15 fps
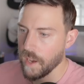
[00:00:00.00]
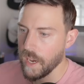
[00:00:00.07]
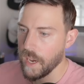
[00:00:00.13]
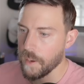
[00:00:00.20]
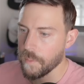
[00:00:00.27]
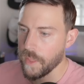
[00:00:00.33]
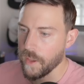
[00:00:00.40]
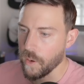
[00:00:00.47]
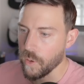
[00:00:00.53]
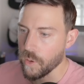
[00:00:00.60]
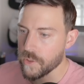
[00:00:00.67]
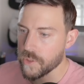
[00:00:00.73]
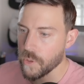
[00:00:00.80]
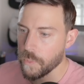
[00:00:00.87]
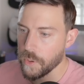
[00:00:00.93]
Um, they
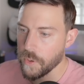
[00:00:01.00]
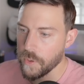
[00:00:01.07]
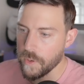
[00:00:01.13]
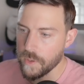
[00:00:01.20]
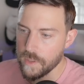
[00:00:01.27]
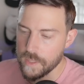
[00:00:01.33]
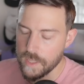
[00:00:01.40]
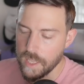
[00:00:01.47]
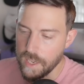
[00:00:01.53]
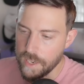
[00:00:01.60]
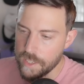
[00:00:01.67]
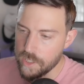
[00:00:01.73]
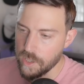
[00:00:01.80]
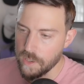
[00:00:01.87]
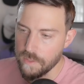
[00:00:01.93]
also produce the
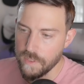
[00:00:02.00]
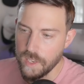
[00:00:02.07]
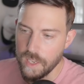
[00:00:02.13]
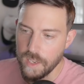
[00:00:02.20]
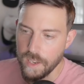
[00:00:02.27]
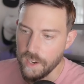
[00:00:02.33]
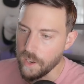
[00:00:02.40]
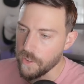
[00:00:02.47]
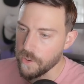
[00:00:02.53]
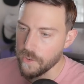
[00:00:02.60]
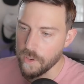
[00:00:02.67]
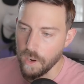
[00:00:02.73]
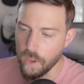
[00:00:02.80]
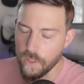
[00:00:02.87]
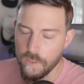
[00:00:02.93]
HRV and
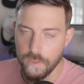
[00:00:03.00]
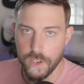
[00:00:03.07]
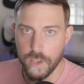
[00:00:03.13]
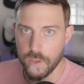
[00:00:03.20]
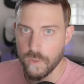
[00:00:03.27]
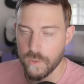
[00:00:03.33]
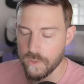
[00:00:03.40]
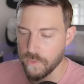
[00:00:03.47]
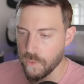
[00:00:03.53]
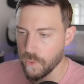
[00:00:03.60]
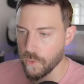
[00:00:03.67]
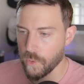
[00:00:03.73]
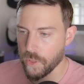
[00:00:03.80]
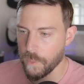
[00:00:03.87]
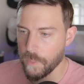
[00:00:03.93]
other other vehicles for
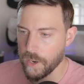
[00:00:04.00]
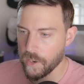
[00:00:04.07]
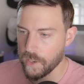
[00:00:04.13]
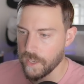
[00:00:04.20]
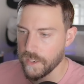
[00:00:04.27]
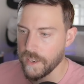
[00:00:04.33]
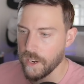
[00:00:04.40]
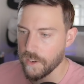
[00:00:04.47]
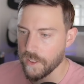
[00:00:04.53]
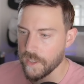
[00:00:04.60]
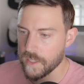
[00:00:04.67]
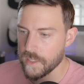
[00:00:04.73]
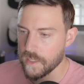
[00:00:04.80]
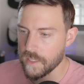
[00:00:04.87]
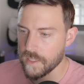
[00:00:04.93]
North America down in
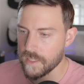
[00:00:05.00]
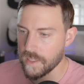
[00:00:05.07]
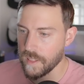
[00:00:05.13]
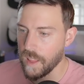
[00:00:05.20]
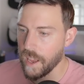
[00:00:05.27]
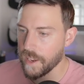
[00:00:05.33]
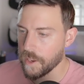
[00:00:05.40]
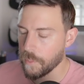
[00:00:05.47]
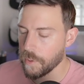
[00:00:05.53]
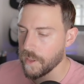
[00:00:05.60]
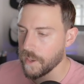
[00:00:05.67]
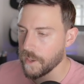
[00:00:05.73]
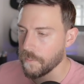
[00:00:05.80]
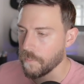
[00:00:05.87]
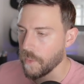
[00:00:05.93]
the, the Celaya
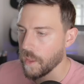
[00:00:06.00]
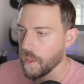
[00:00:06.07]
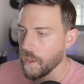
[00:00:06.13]
plant.